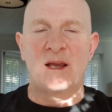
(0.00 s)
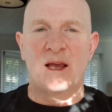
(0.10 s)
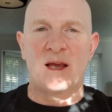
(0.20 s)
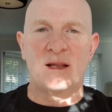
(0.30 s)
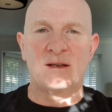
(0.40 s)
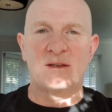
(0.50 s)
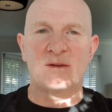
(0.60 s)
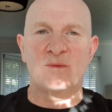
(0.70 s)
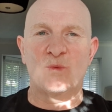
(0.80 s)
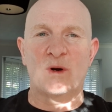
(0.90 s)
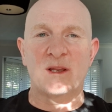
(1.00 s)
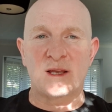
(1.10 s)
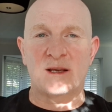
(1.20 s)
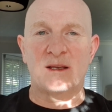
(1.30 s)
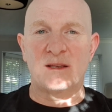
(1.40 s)
And one of
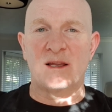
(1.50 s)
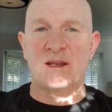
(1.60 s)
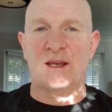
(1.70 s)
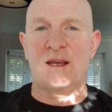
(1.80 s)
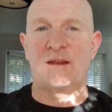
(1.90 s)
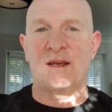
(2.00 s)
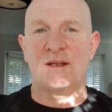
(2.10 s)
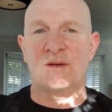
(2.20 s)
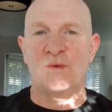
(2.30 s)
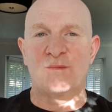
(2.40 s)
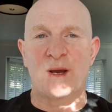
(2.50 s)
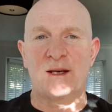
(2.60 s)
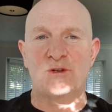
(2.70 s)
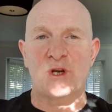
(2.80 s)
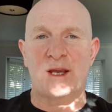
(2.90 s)
the key things that we've made a
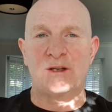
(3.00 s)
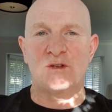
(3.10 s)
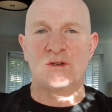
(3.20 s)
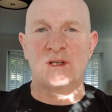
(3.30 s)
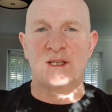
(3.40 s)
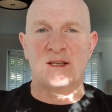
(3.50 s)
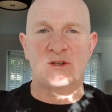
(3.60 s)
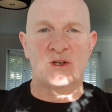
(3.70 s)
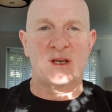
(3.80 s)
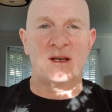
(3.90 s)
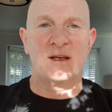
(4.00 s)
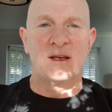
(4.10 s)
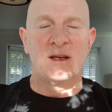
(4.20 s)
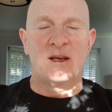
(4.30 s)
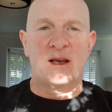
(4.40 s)
change this year
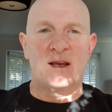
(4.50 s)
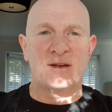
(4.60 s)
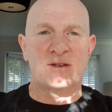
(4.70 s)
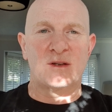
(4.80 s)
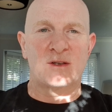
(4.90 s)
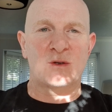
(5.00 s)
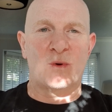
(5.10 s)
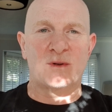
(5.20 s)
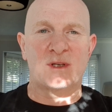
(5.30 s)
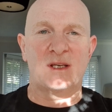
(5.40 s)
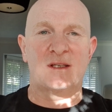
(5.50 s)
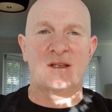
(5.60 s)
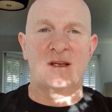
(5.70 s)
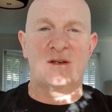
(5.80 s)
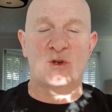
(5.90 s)
to the squads is
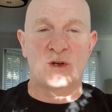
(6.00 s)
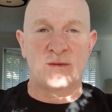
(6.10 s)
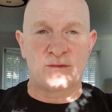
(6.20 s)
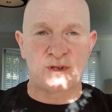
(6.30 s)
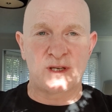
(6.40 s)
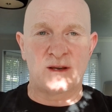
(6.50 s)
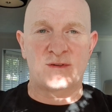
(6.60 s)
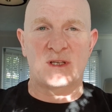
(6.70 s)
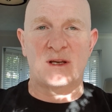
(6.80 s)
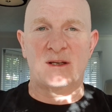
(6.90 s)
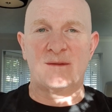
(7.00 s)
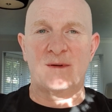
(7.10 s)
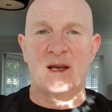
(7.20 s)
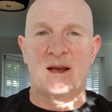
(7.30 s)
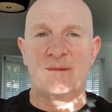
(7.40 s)
the addition of the reserve side,
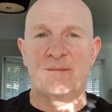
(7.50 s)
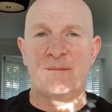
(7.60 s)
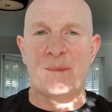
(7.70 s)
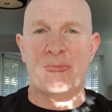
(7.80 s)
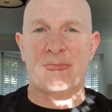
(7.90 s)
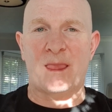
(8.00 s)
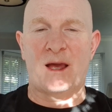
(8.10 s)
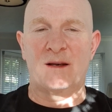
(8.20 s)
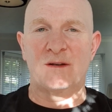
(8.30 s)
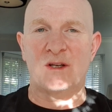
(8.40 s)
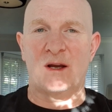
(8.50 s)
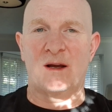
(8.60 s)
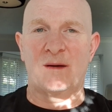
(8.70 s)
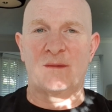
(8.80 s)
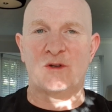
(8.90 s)
and
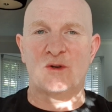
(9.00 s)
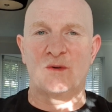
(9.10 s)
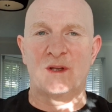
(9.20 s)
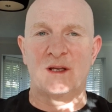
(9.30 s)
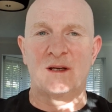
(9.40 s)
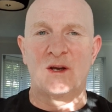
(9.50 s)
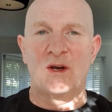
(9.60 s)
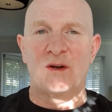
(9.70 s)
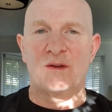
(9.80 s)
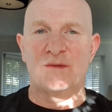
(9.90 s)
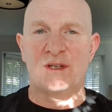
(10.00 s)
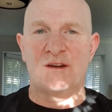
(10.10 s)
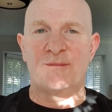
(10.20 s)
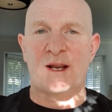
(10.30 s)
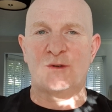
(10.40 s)
I'm sure that the
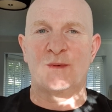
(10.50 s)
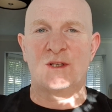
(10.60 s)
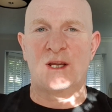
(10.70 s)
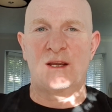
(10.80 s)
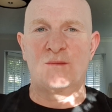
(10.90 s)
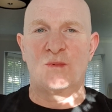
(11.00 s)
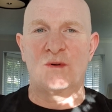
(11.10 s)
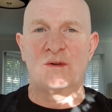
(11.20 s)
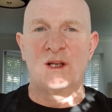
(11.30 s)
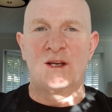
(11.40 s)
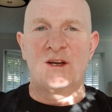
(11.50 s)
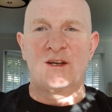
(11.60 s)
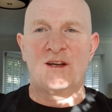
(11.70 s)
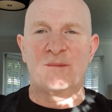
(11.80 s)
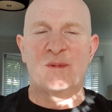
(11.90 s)
reserve management team will
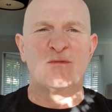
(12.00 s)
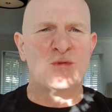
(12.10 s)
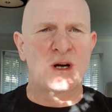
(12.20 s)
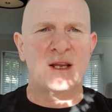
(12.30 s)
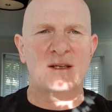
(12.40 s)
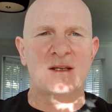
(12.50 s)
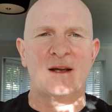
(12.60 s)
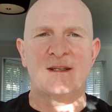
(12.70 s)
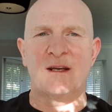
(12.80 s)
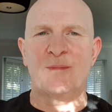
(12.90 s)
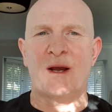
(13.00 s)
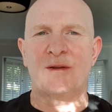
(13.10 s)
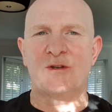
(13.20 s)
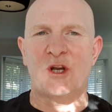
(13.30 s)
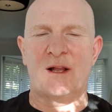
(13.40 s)
be really excited about
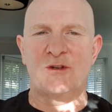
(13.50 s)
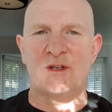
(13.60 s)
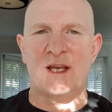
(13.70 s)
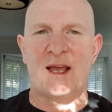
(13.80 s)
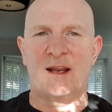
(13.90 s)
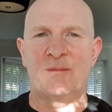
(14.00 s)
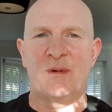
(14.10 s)
the challenges ahead.